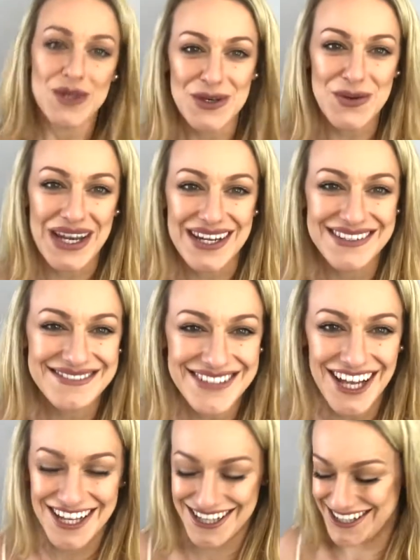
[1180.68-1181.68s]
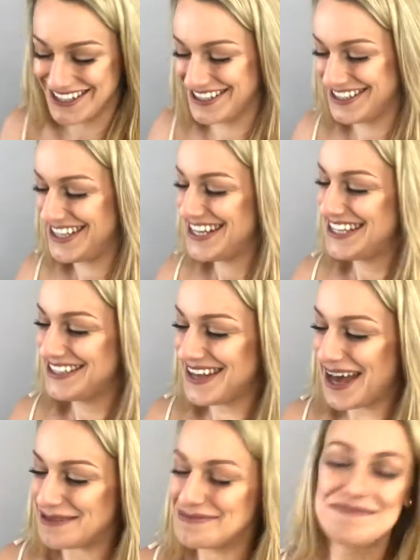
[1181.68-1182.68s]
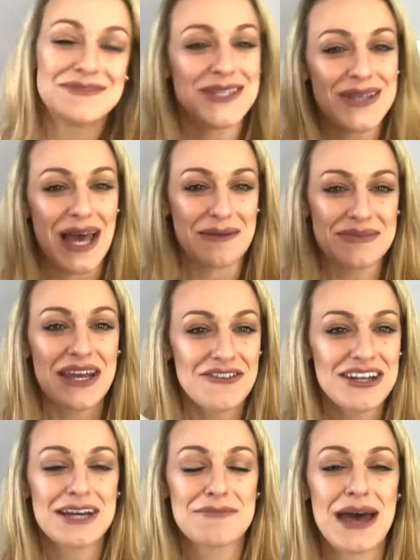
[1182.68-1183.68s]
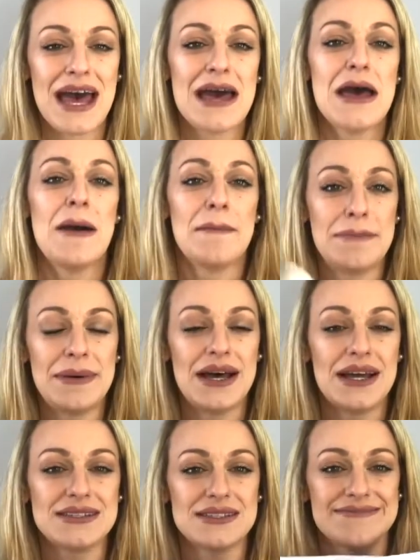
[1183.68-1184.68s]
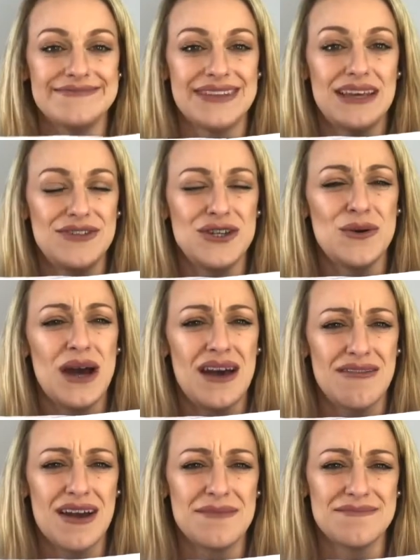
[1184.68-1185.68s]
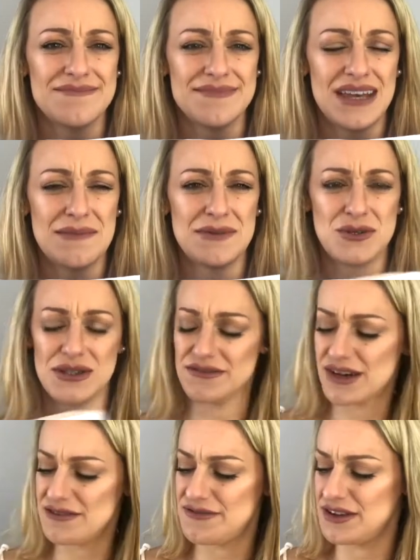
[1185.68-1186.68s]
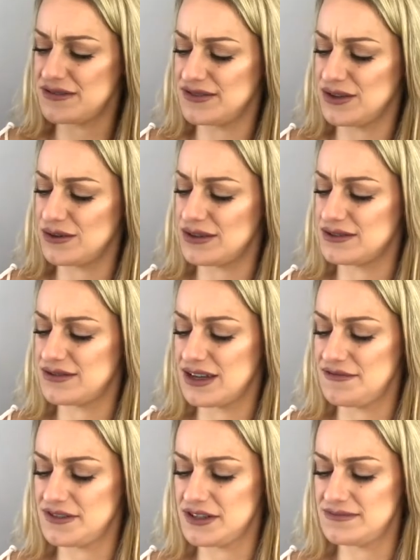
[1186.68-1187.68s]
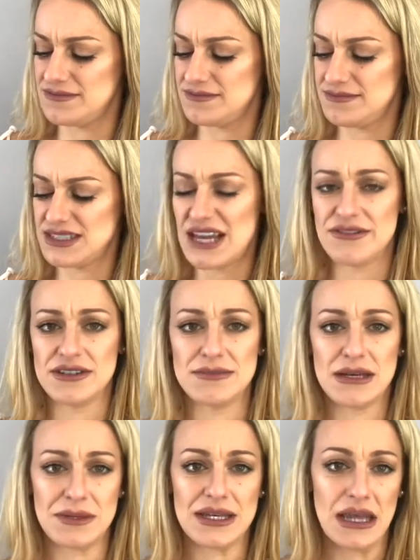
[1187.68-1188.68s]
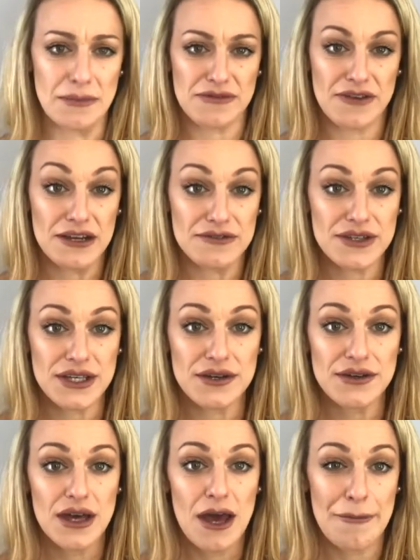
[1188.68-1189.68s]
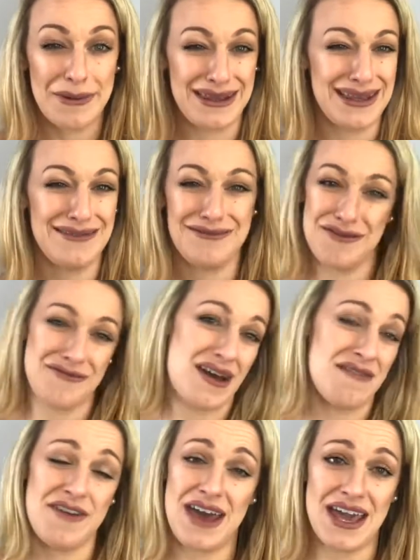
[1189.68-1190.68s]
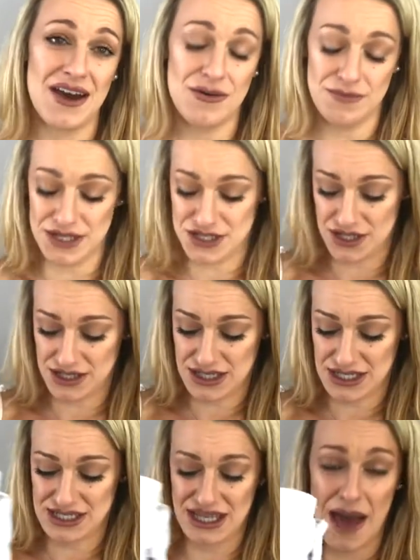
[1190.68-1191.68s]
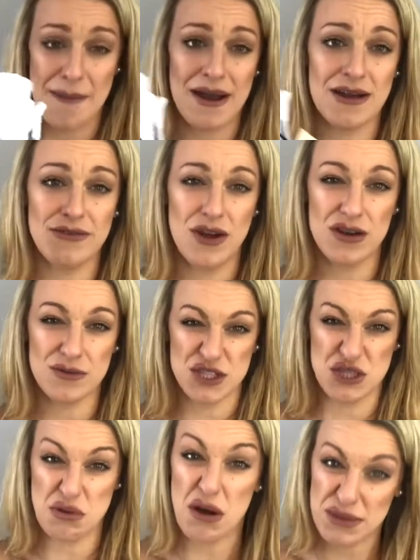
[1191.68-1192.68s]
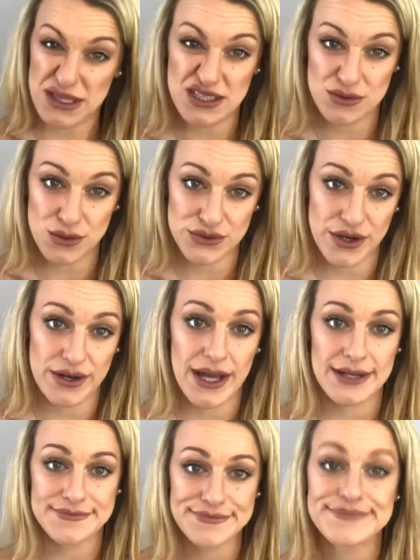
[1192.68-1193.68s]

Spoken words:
you in. Yeah, so yeah, they're a really good pair. But if you are in between 5'4" and 5'7", maybe they'll be fine for you. But I think from 5'8" onwards, you're gonna need to get a pair of long, which you probably need to order online.